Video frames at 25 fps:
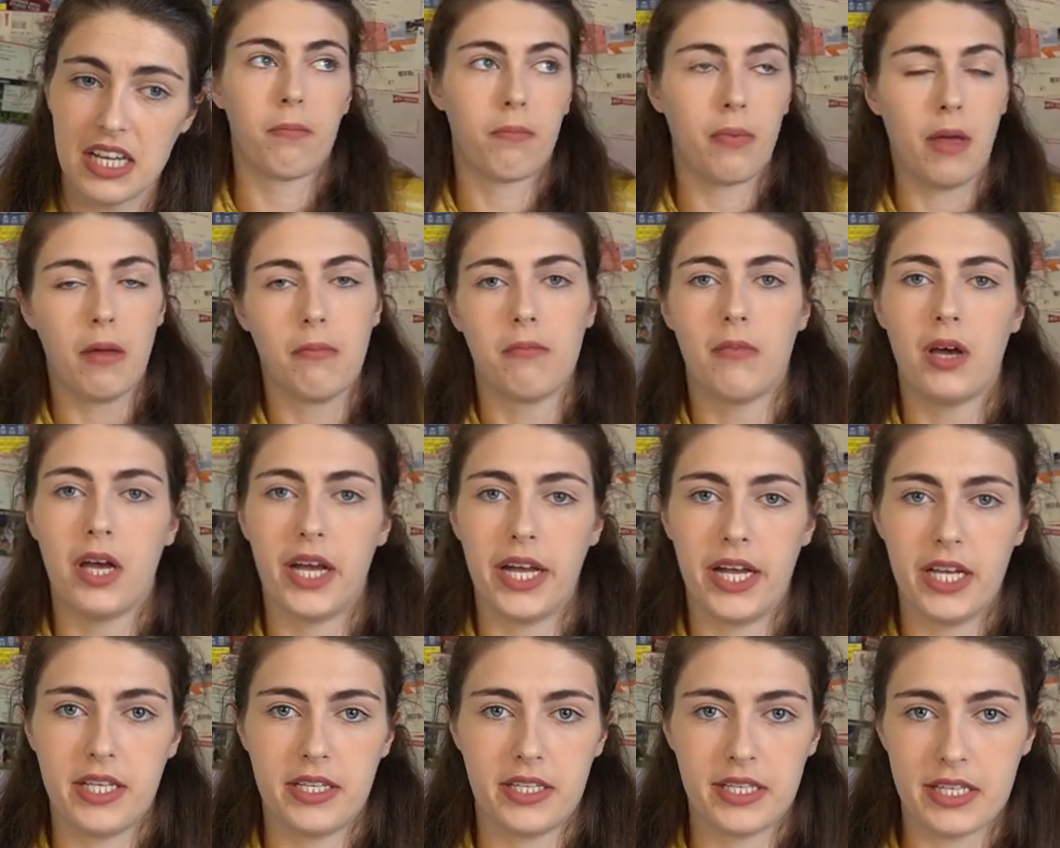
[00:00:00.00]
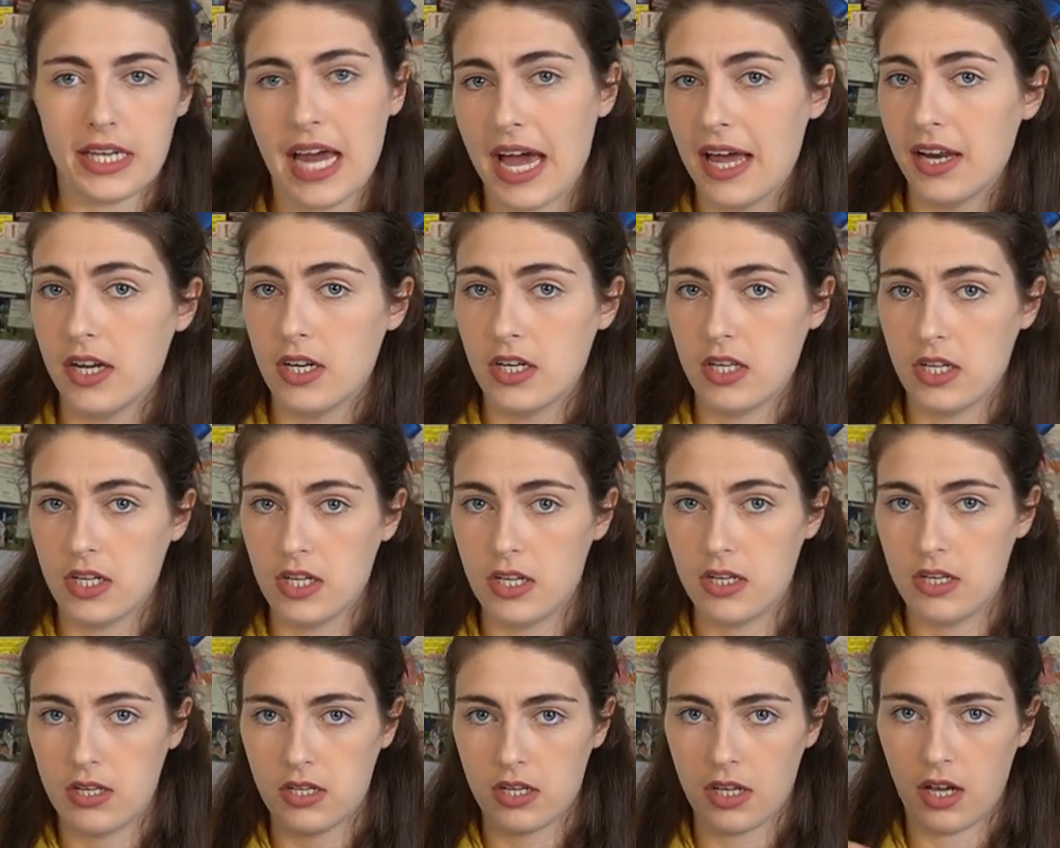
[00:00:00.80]
But my
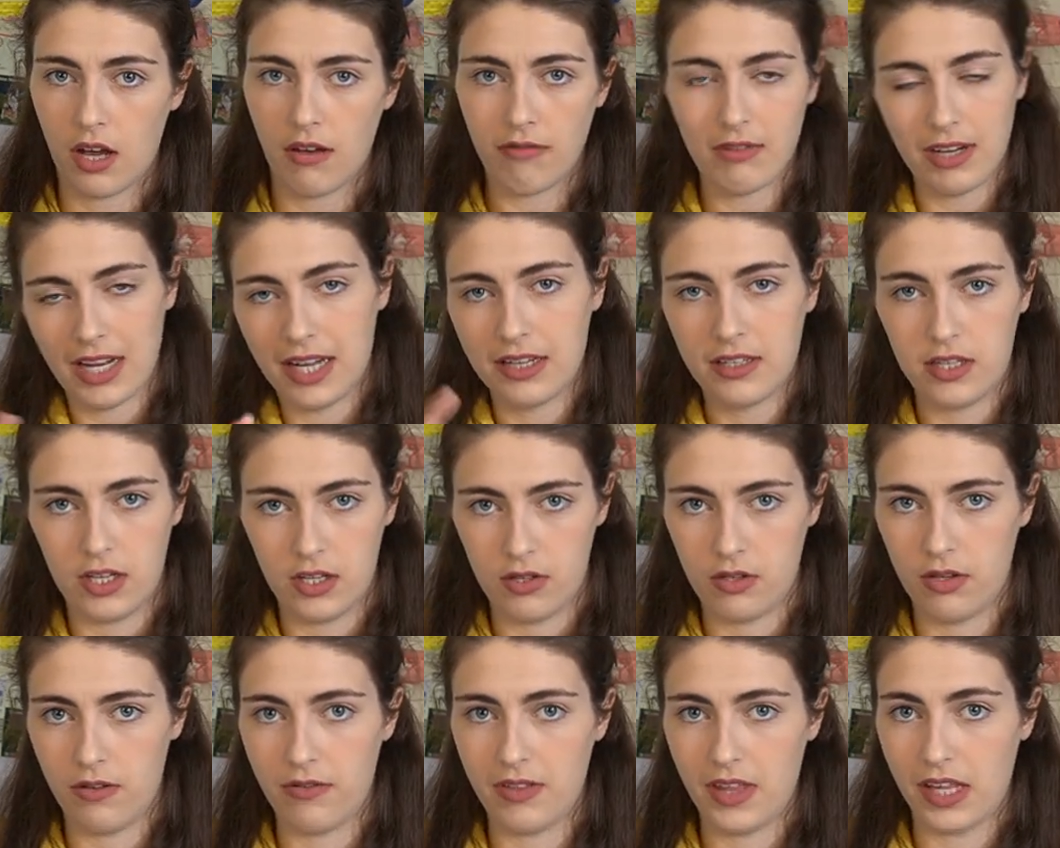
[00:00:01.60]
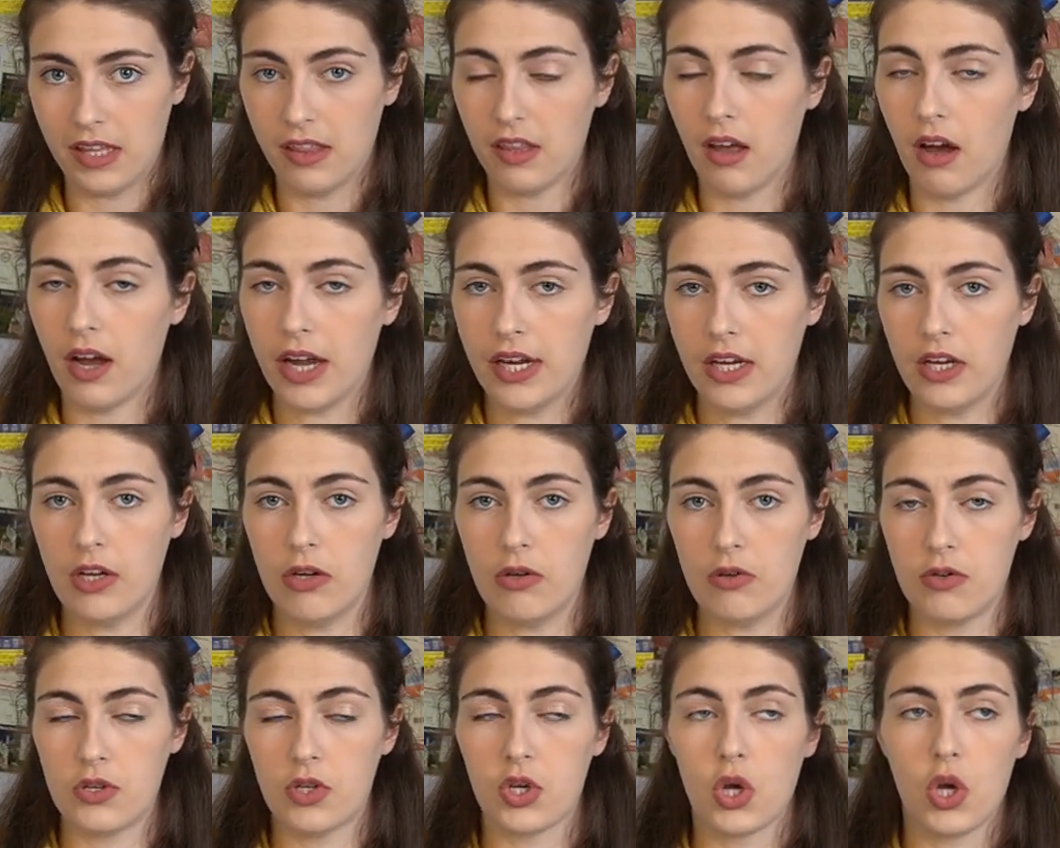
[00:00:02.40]
standard cover letter sort of thing that I
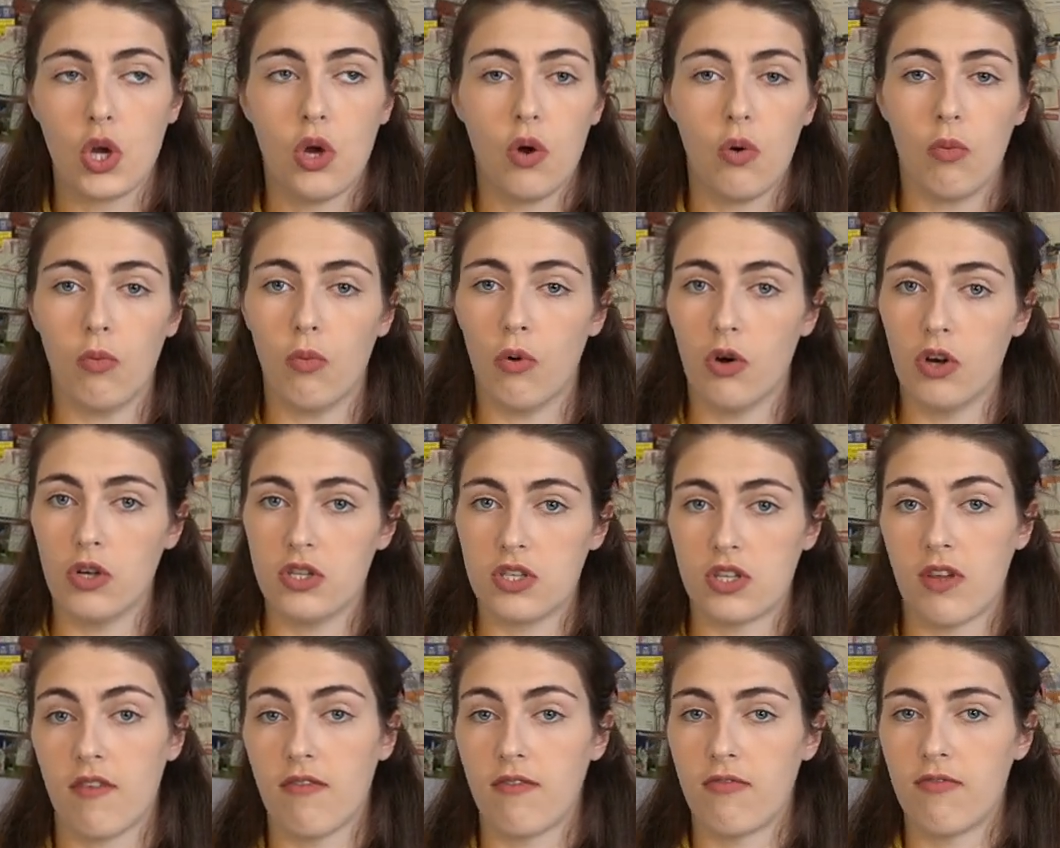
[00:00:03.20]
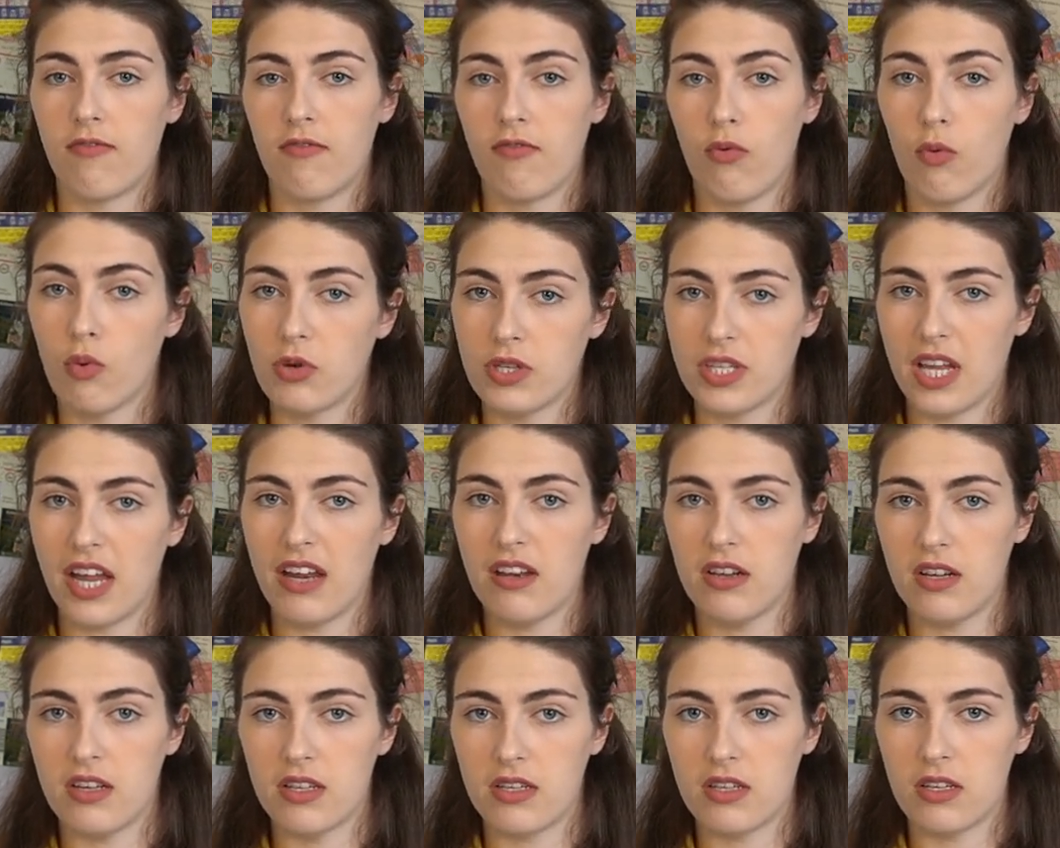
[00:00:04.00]
used was 4
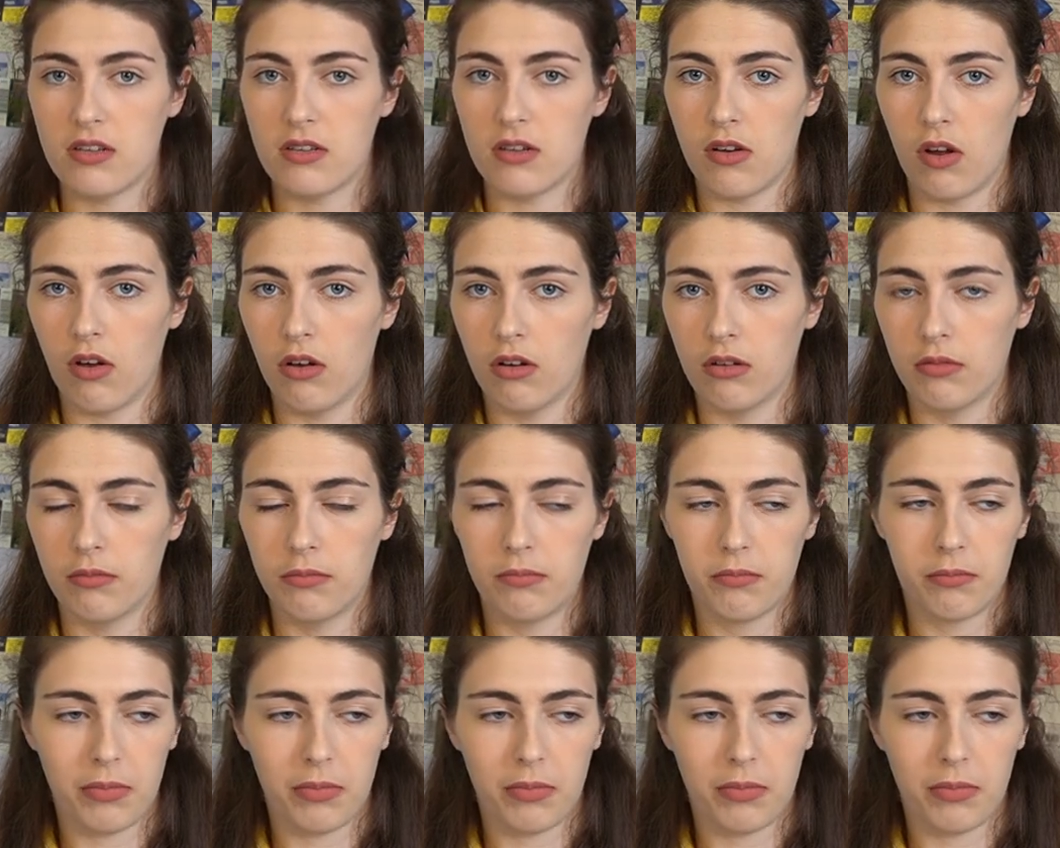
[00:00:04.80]
sentences long,